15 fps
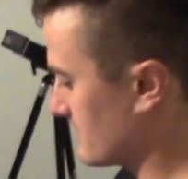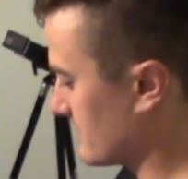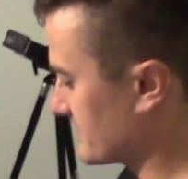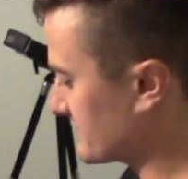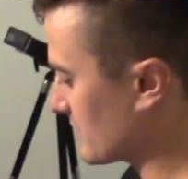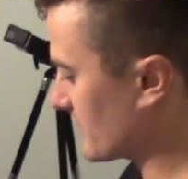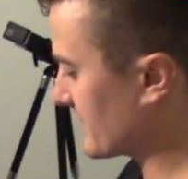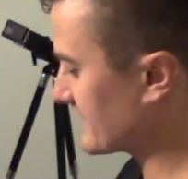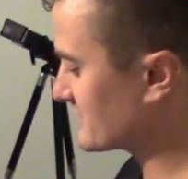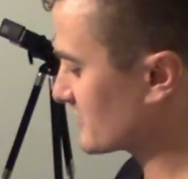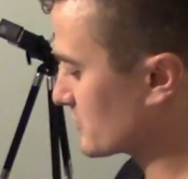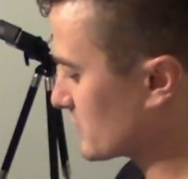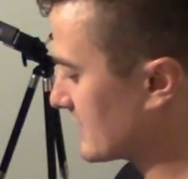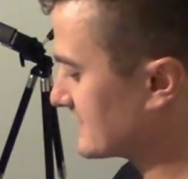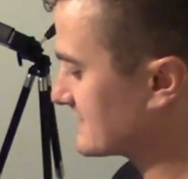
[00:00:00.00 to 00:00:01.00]
it's
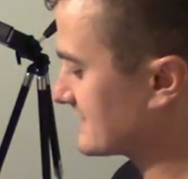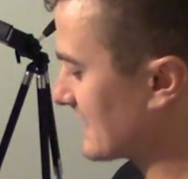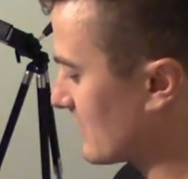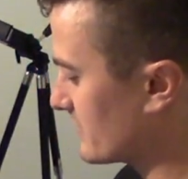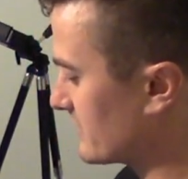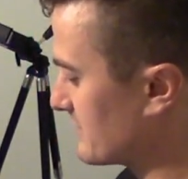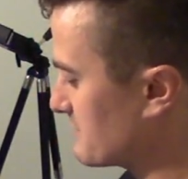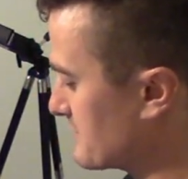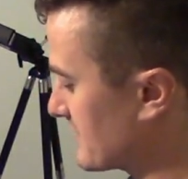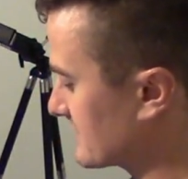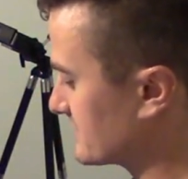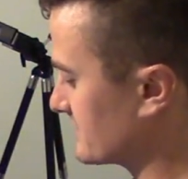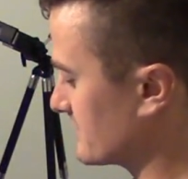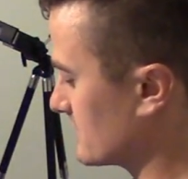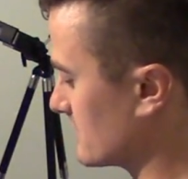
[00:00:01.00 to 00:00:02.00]
a great sounding
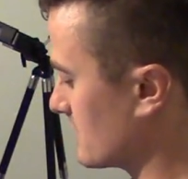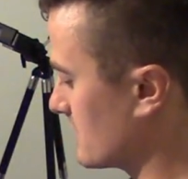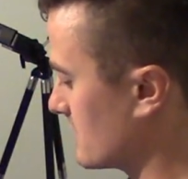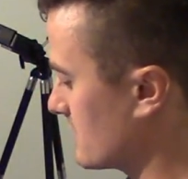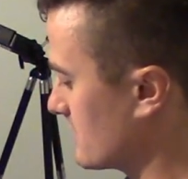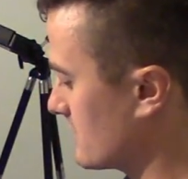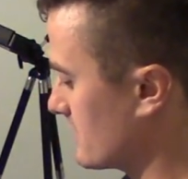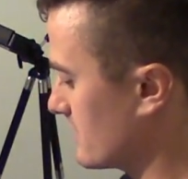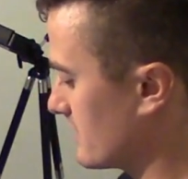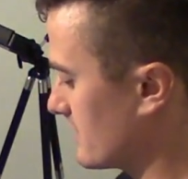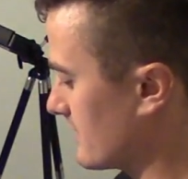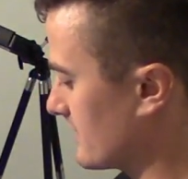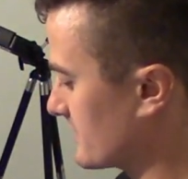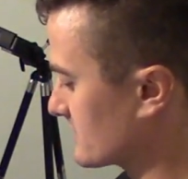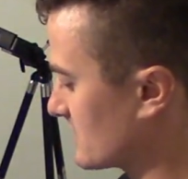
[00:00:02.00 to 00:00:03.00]
mixer,
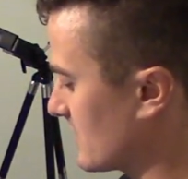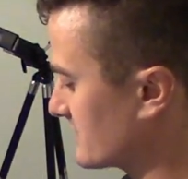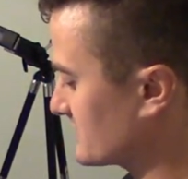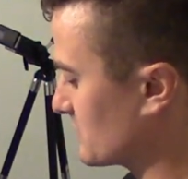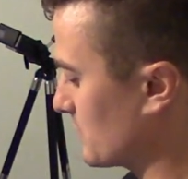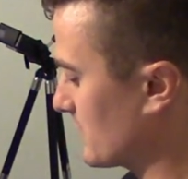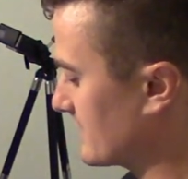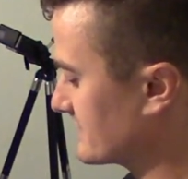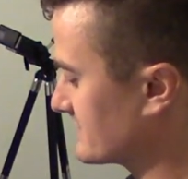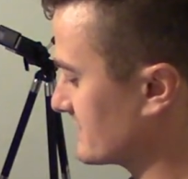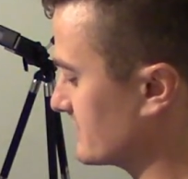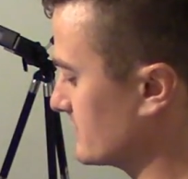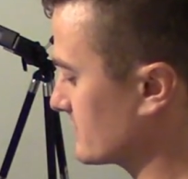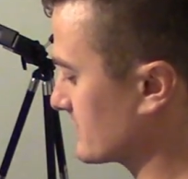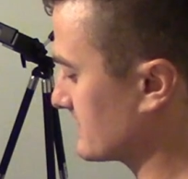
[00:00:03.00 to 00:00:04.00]
and there's lots of ways
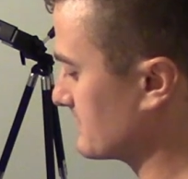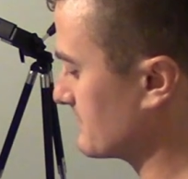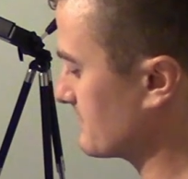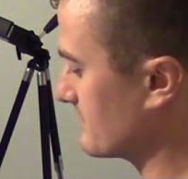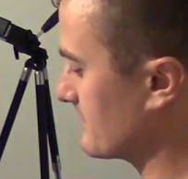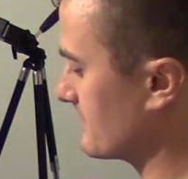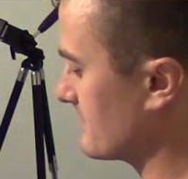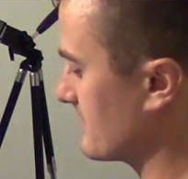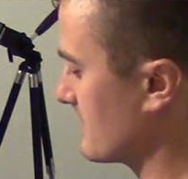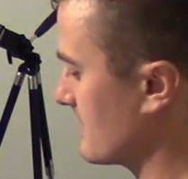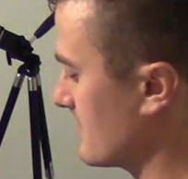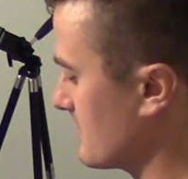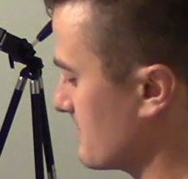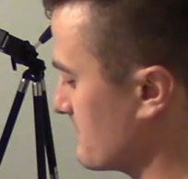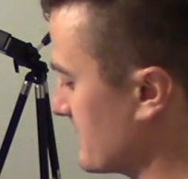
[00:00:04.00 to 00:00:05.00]
that you can
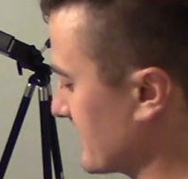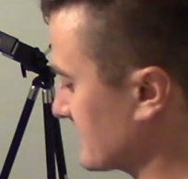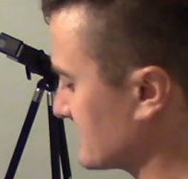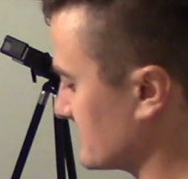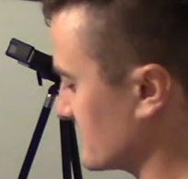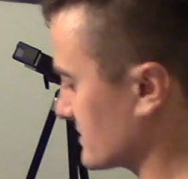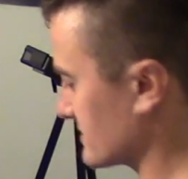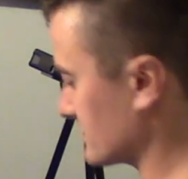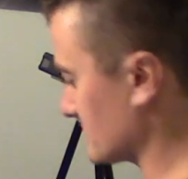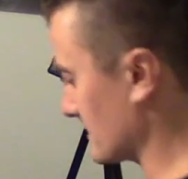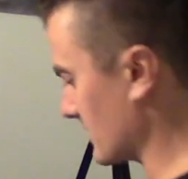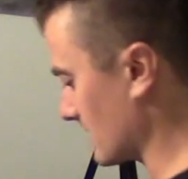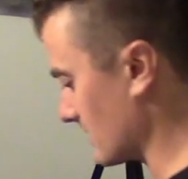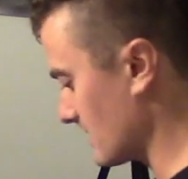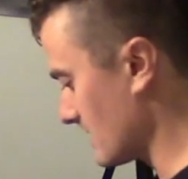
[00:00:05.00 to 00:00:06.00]
mix.
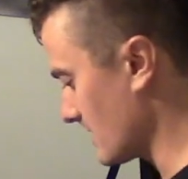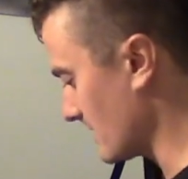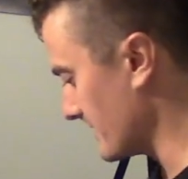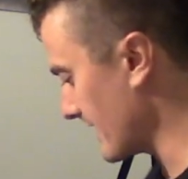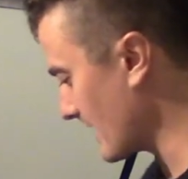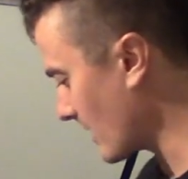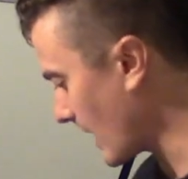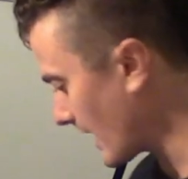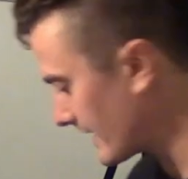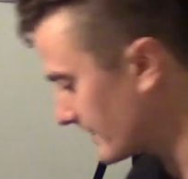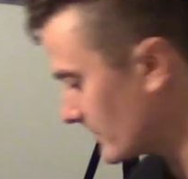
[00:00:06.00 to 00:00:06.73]
Now I